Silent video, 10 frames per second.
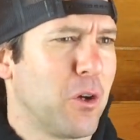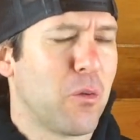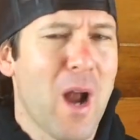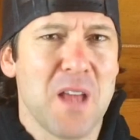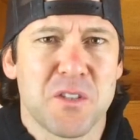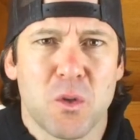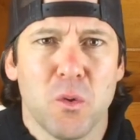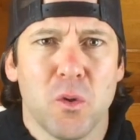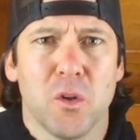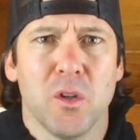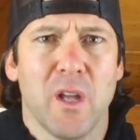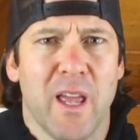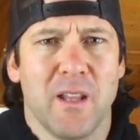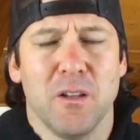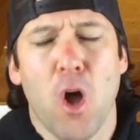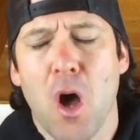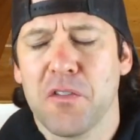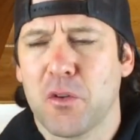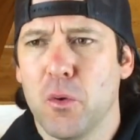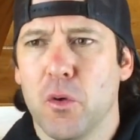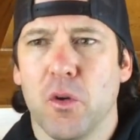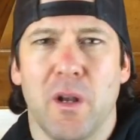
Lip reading: grad school and law school,